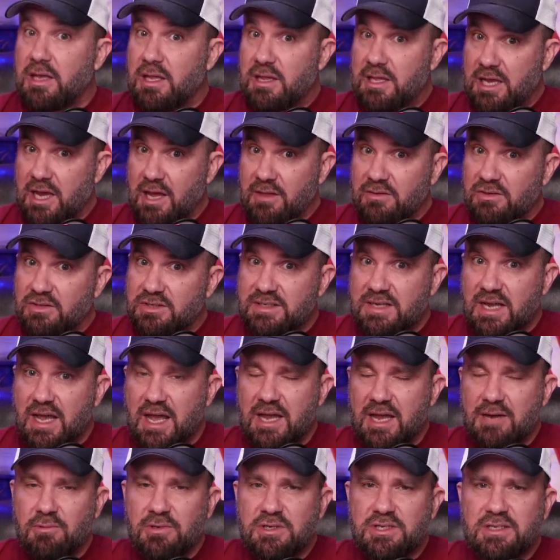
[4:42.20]
Then the other
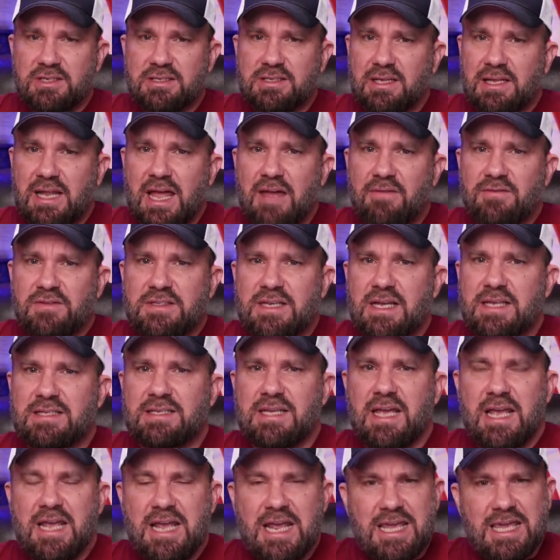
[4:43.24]
side, which is the left,
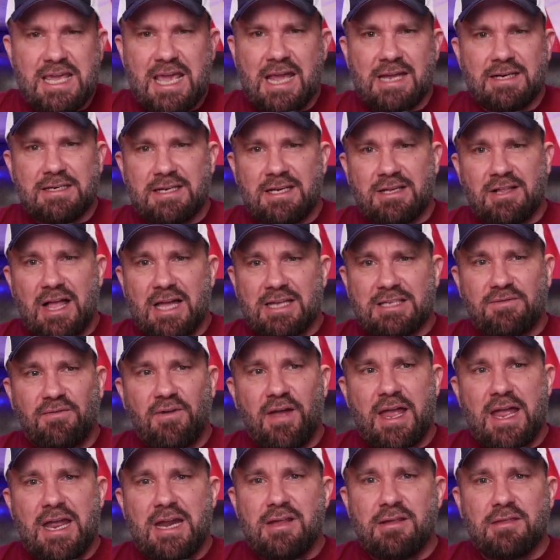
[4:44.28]
says he can't
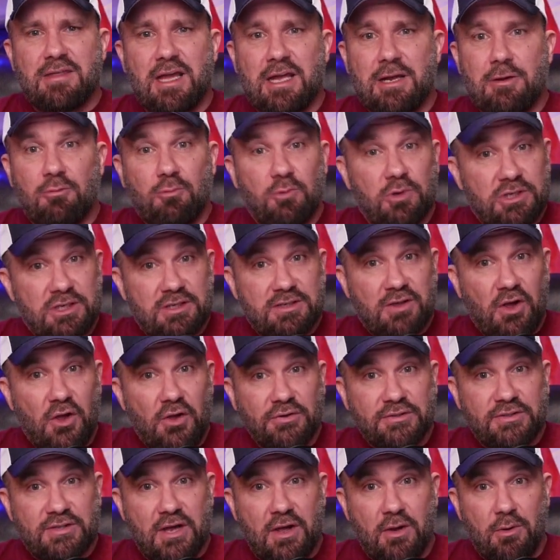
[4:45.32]
declassify anything, which is
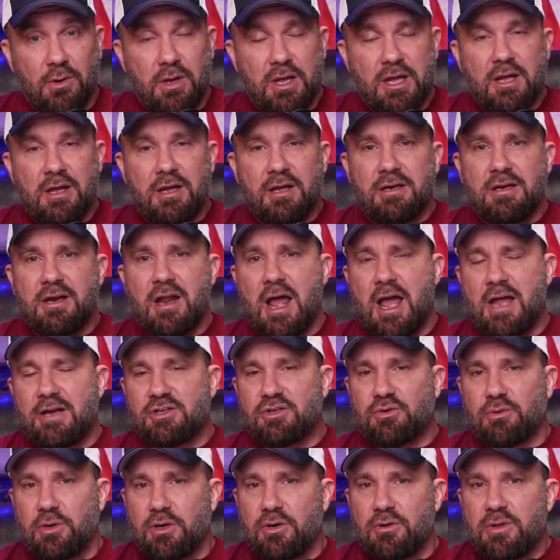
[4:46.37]
also not
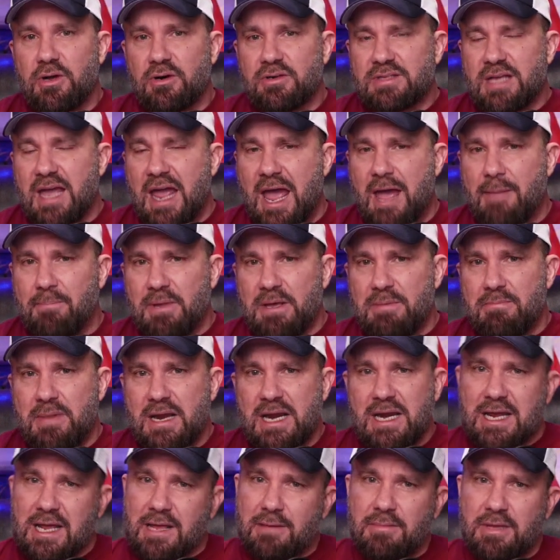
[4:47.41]
true. There's a happy
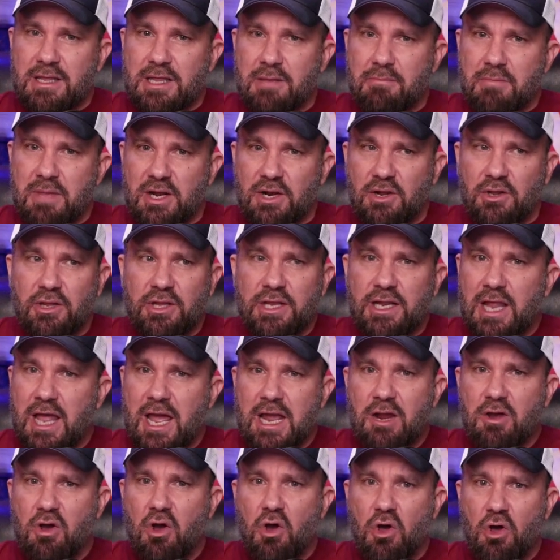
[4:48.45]
medium in the middle, and
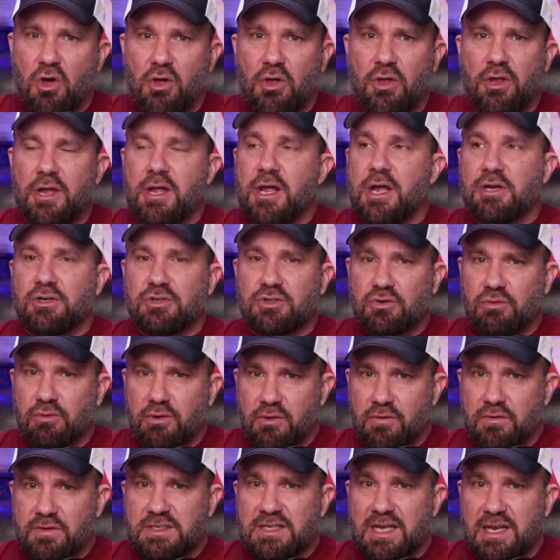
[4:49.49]
like all
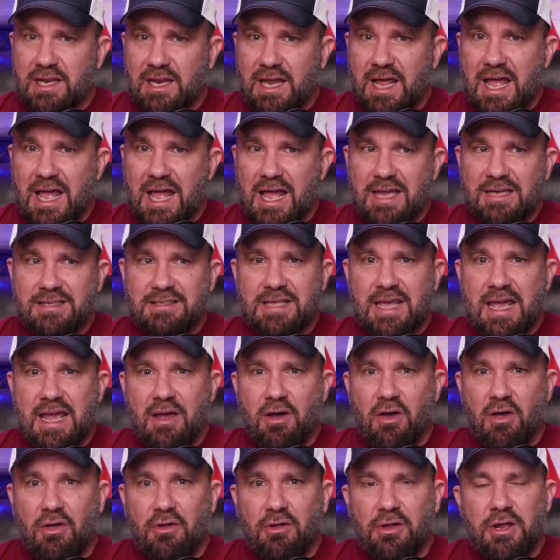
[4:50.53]
truths and lies, they
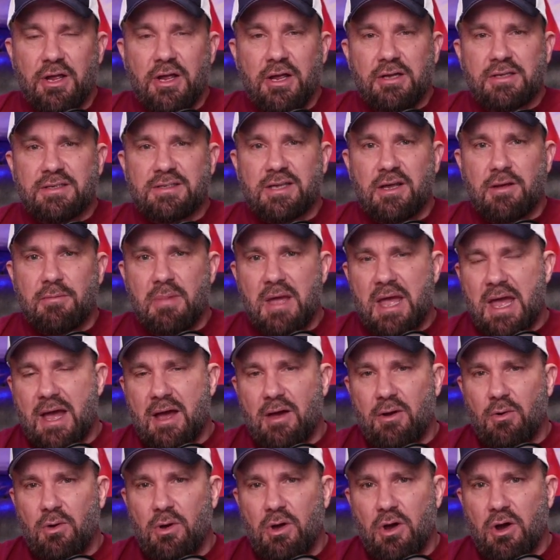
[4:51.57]
all
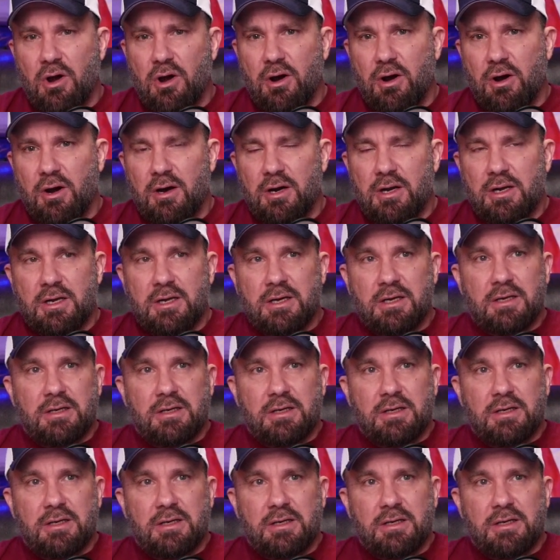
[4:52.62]
somehow are